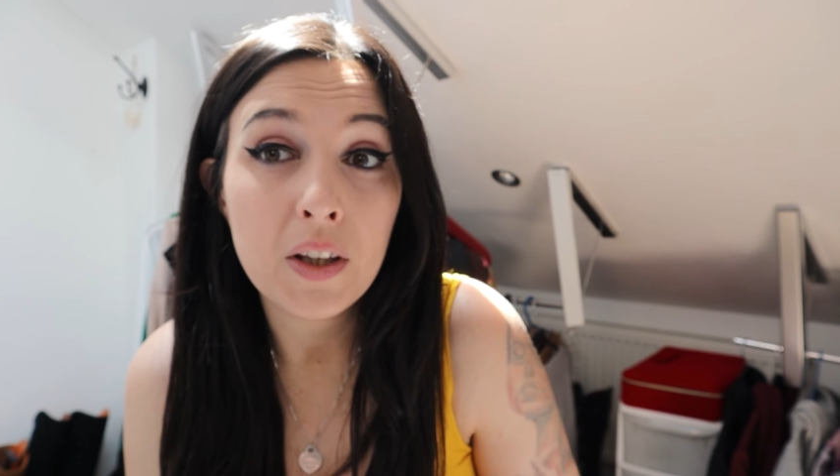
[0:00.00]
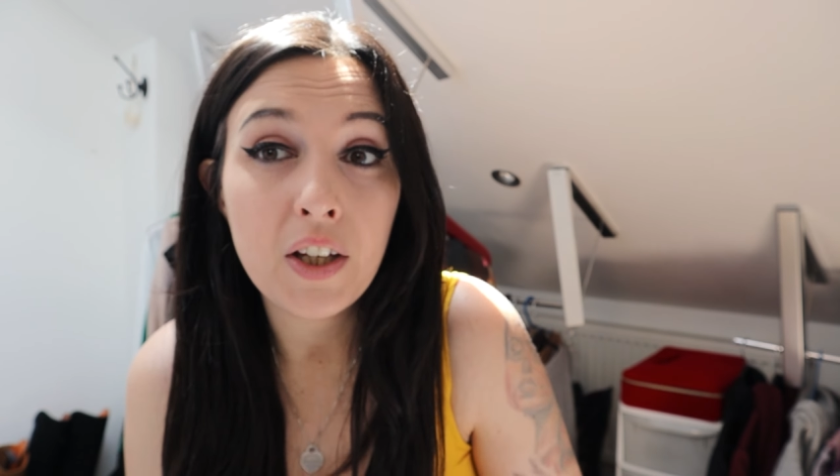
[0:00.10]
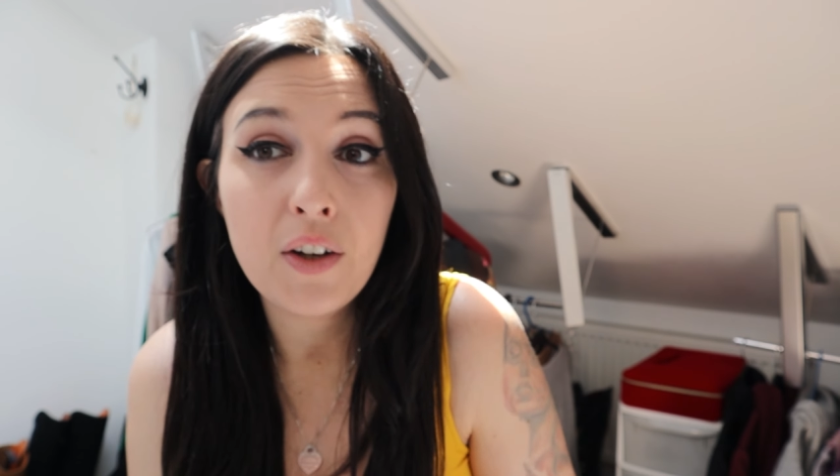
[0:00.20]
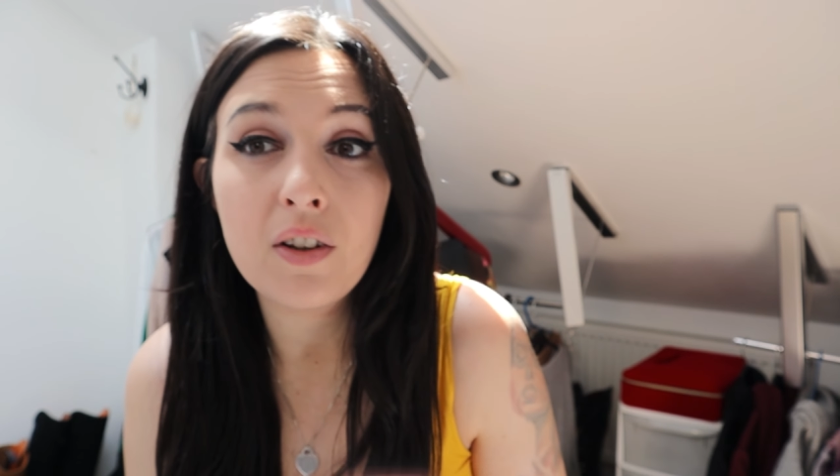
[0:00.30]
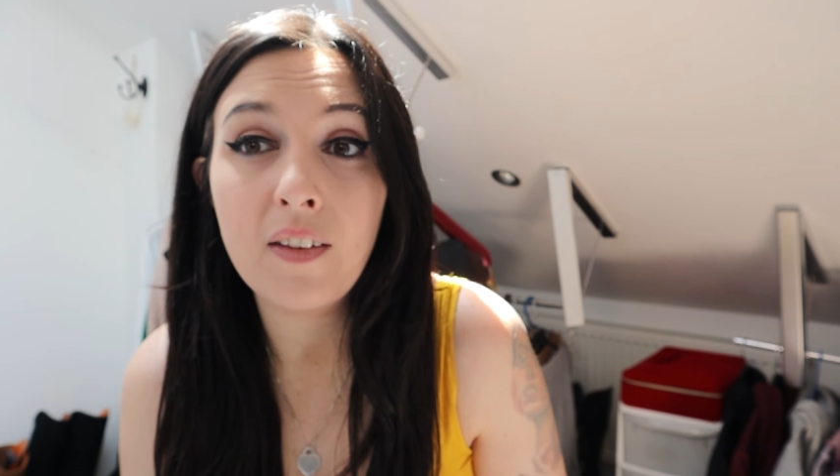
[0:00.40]
with
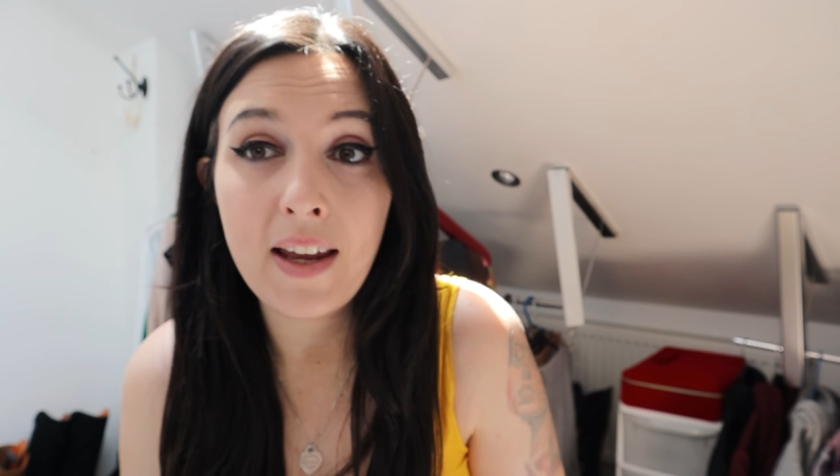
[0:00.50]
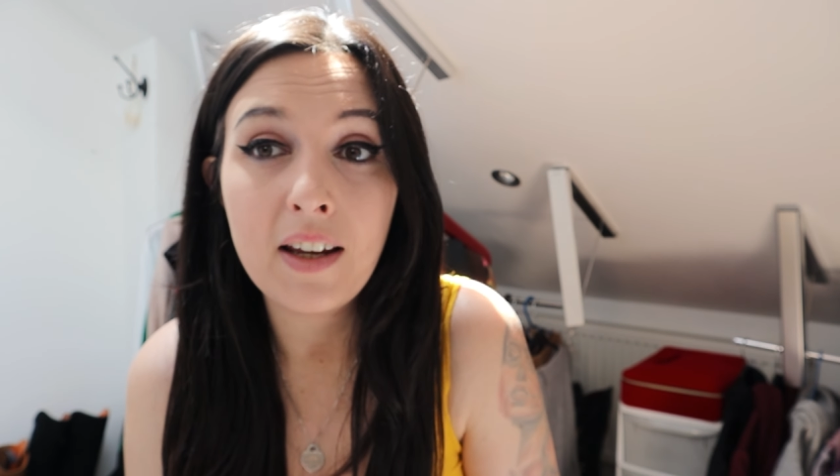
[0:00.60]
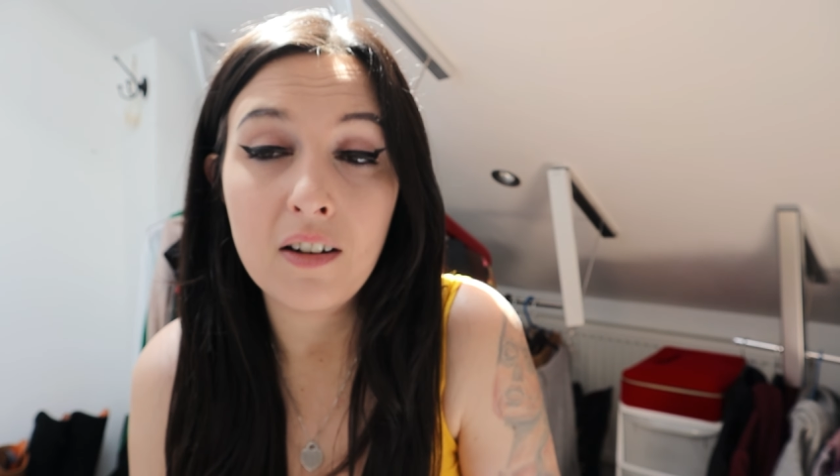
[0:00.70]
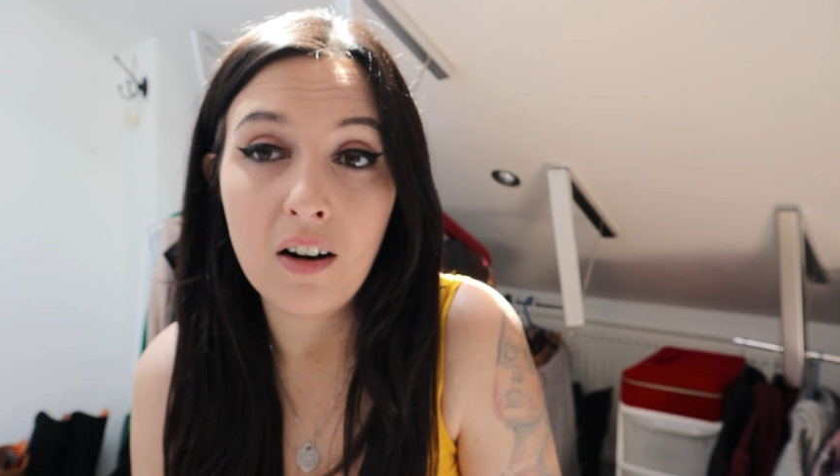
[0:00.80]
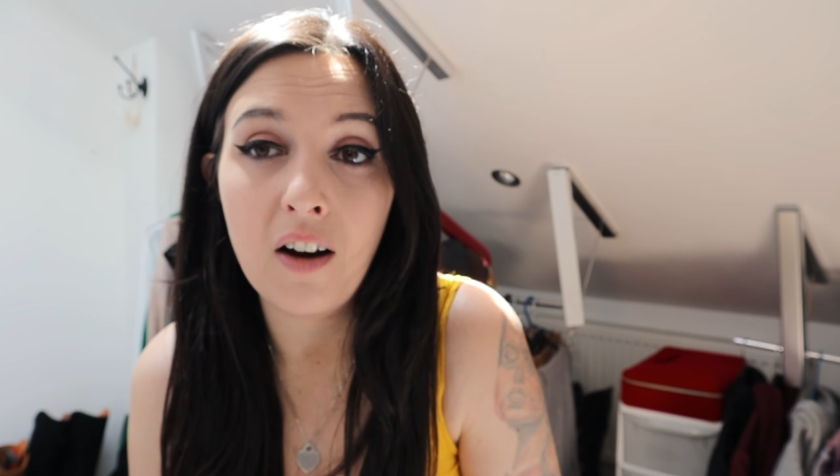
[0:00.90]
you so they
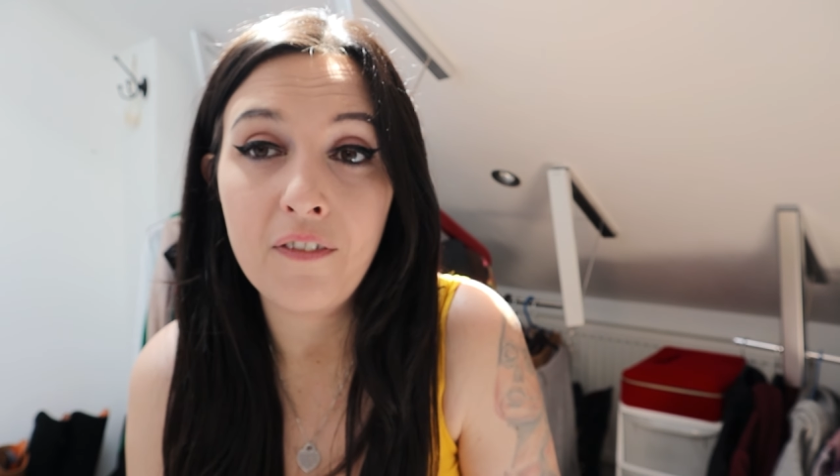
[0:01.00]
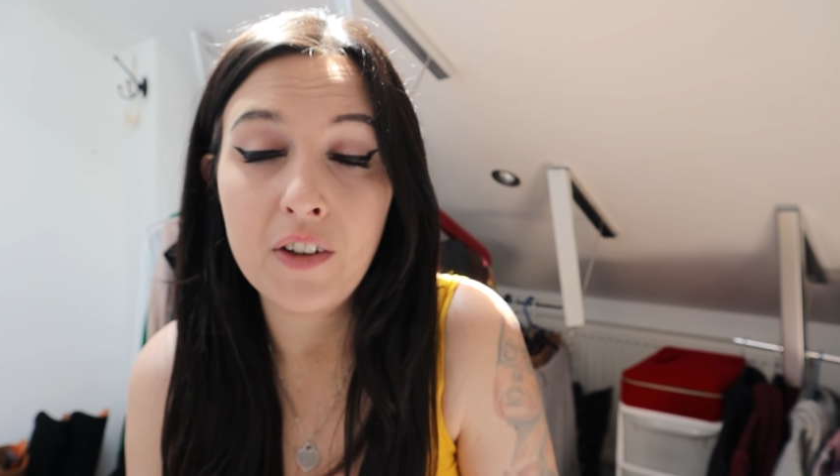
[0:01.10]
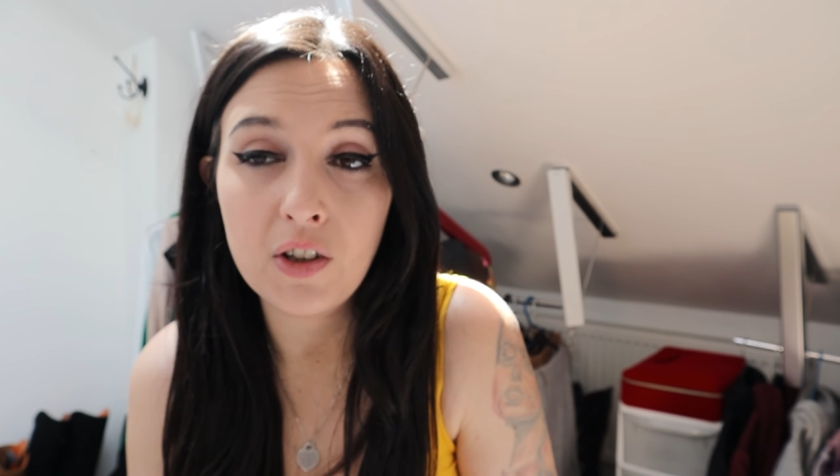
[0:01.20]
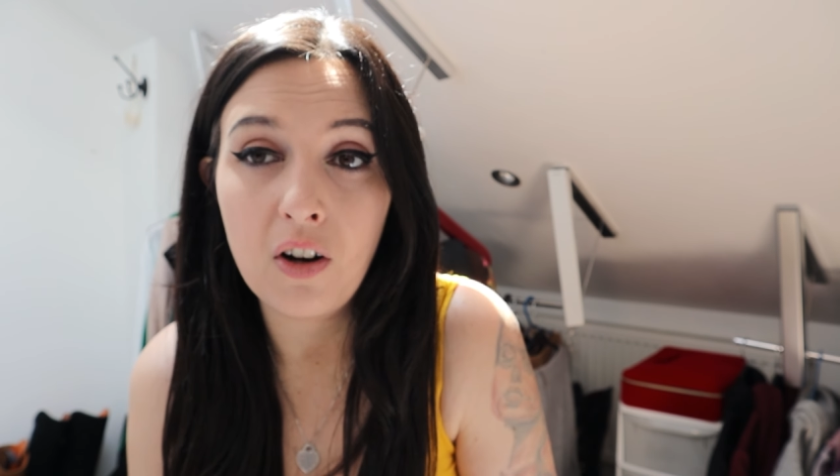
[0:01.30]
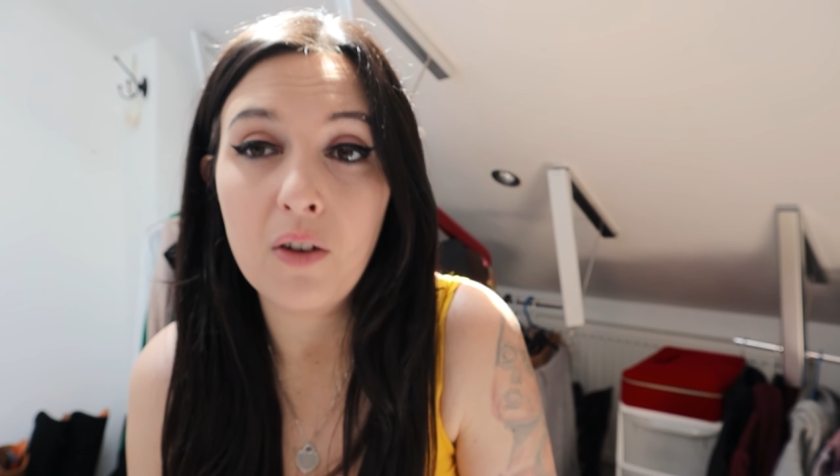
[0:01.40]
can look
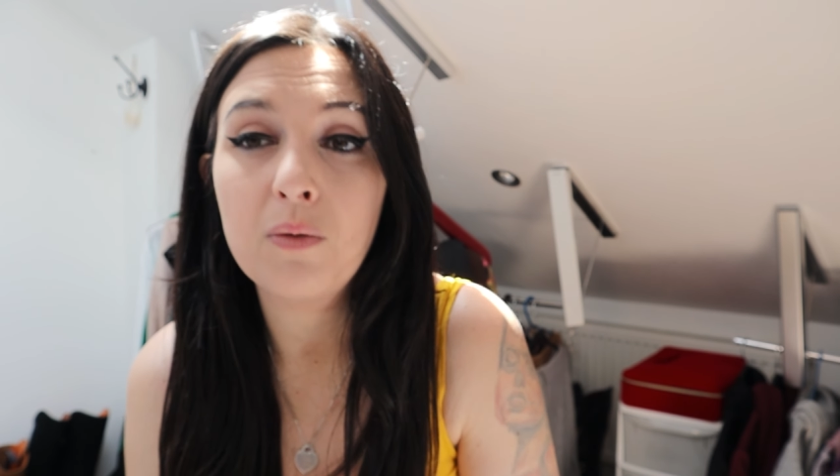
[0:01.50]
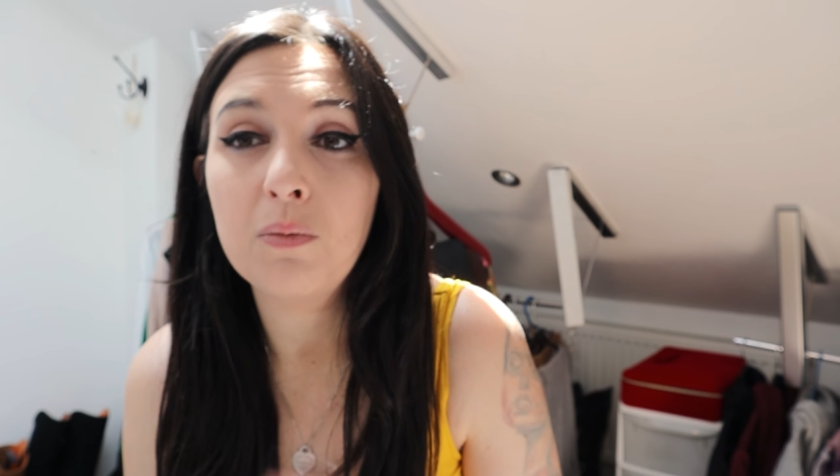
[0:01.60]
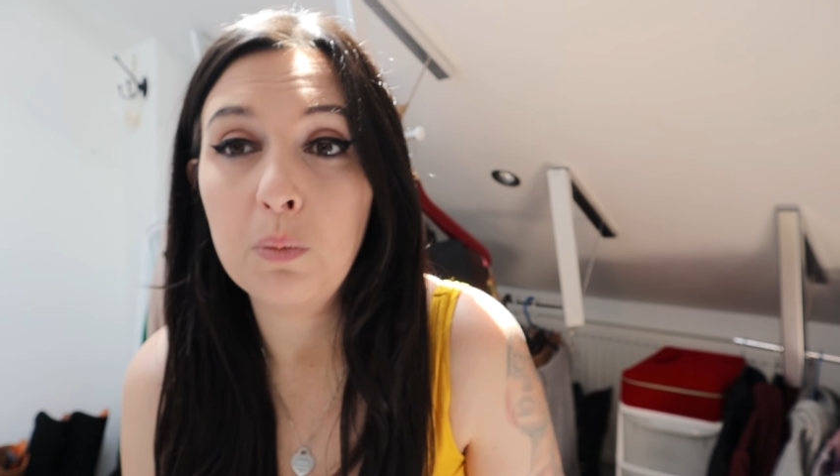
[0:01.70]
after the dog